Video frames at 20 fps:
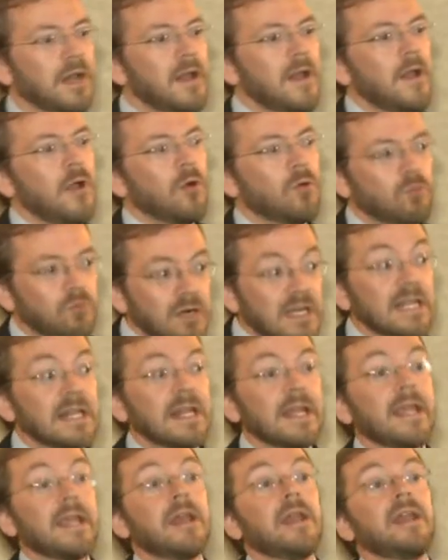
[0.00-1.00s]
but
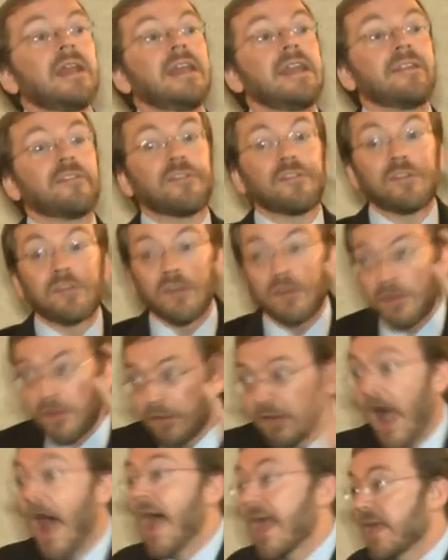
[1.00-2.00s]
really, it's
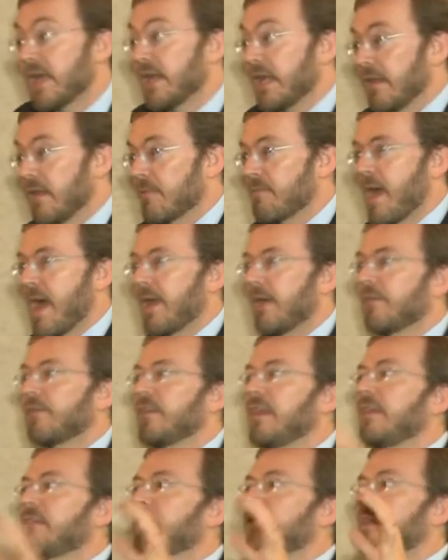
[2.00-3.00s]
society that
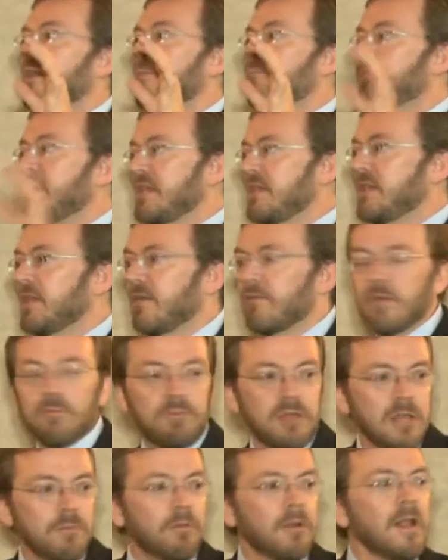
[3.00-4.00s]
matters. It's the opinion of
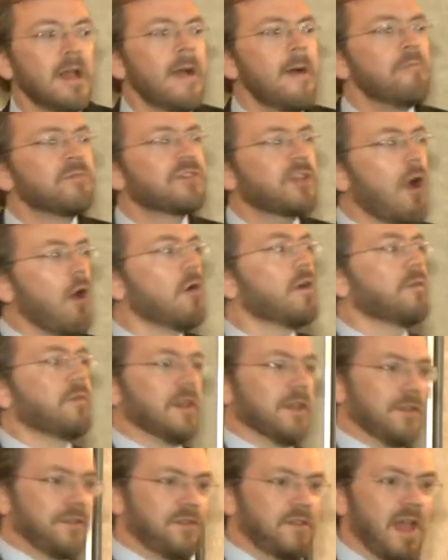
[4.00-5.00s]
the people.
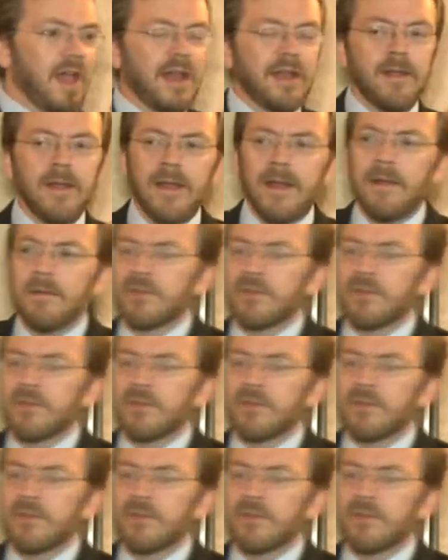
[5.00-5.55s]
Tocqueville said,